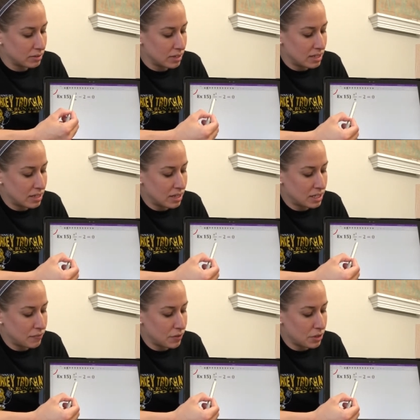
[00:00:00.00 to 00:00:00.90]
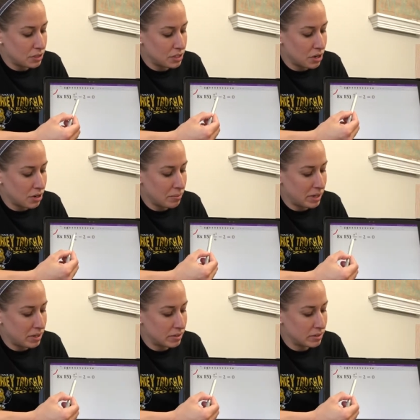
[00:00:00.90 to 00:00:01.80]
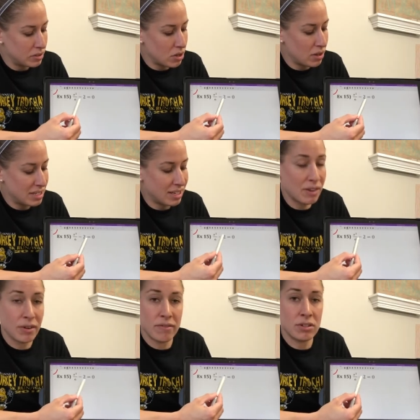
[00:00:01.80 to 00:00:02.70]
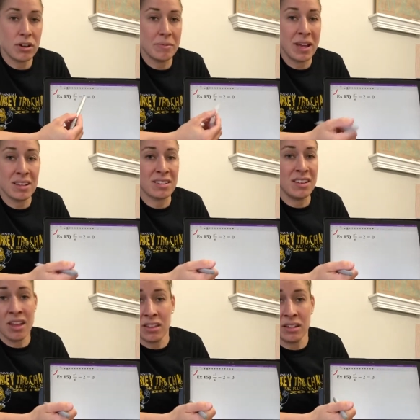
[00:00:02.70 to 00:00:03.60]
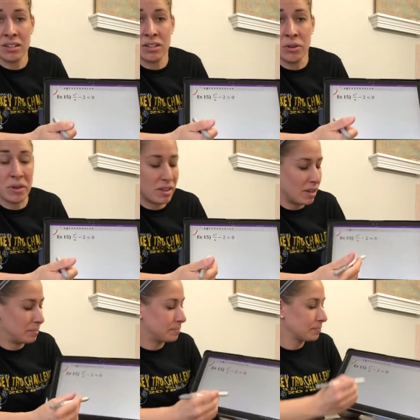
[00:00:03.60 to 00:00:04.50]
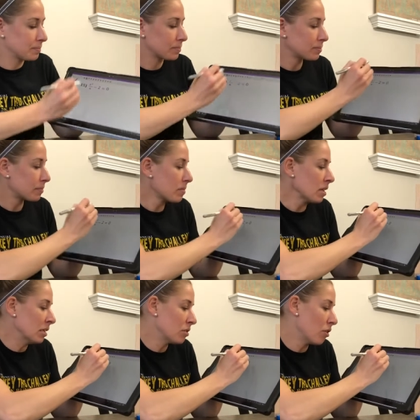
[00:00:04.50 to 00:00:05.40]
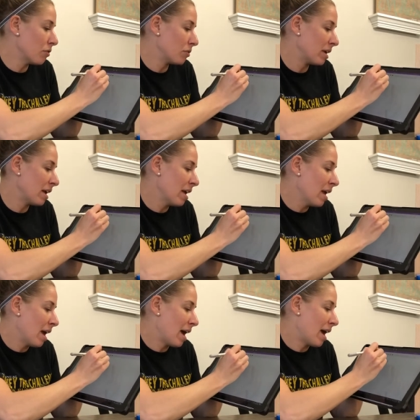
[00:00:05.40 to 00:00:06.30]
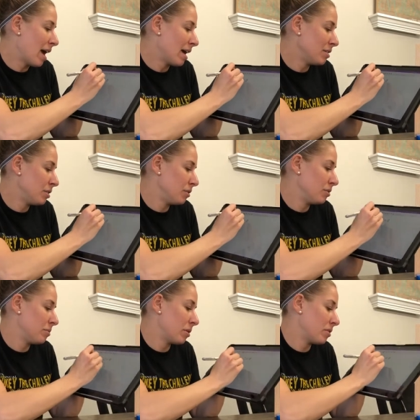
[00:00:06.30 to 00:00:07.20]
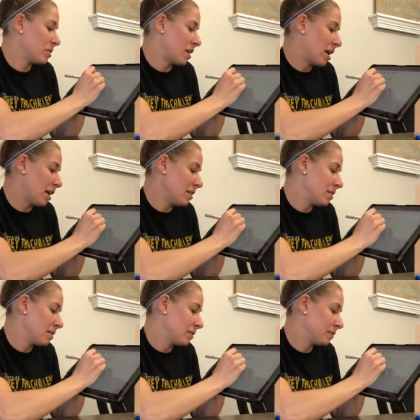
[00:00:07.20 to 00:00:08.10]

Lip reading: It's in this first term here. So let's get rid of the term that has nothing to do with it. So if we add 2 to both sides,